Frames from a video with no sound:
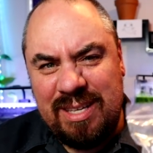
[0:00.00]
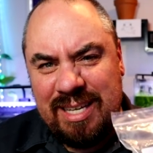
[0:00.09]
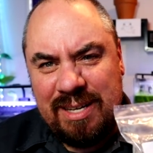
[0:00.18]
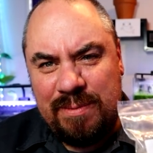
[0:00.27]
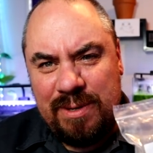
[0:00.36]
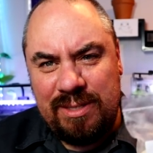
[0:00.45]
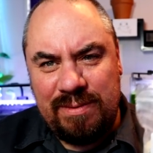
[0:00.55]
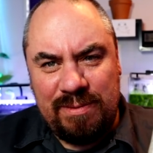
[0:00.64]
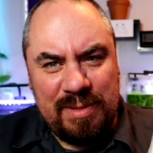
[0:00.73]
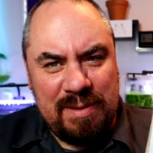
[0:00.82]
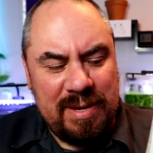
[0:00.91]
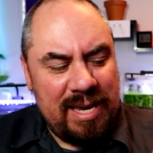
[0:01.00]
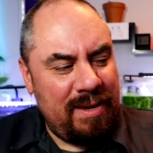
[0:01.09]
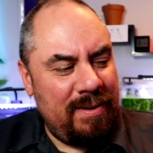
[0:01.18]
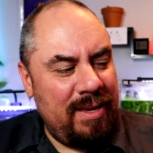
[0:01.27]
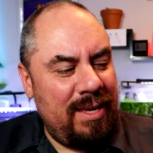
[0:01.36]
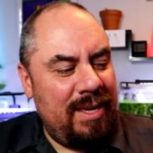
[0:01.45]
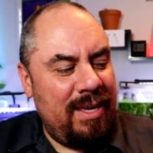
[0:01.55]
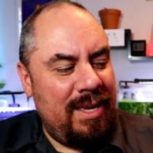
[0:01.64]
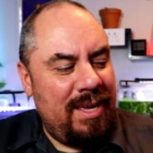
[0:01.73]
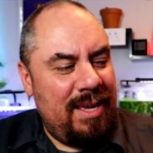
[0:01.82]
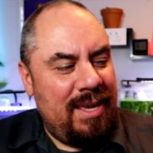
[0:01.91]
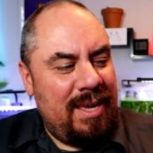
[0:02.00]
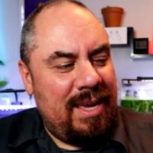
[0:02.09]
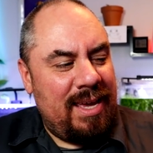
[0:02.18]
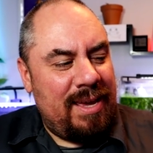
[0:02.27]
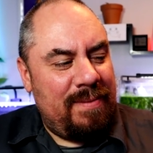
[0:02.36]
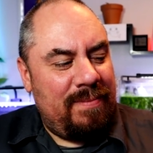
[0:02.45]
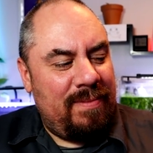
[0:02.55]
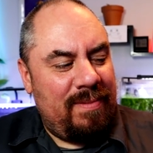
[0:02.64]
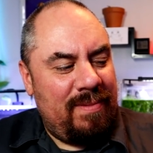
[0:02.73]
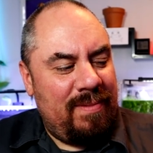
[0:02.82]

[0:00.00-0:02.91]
I think it was, from eBay. Um,